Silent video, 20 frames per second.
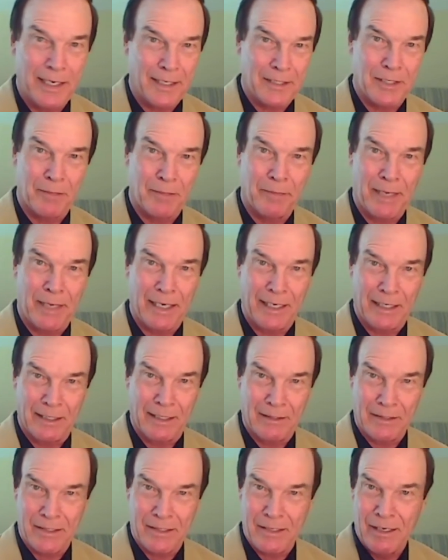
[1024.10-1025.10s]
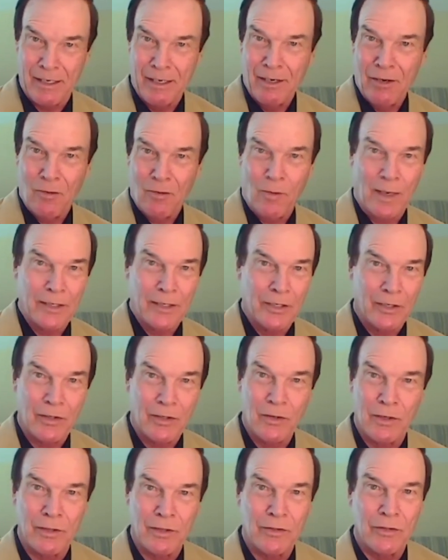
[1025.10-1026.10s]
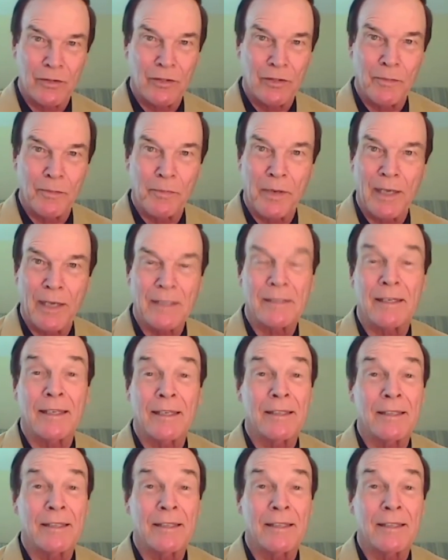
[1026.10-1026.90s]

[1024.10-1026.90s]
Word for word: somebody else while you're going through the process,